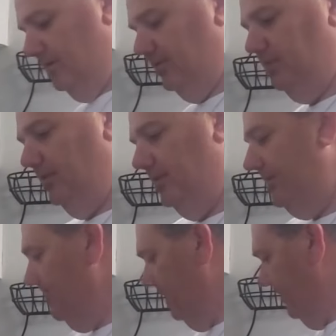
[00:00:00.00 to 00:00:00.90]
just a
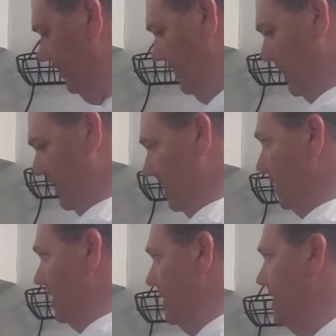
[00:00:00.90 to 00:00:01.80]
little.
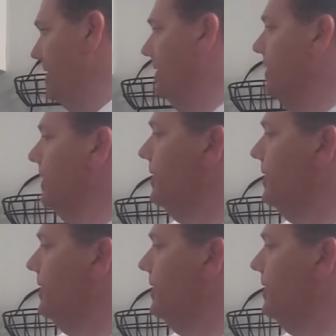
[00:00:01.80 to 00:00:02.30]
We're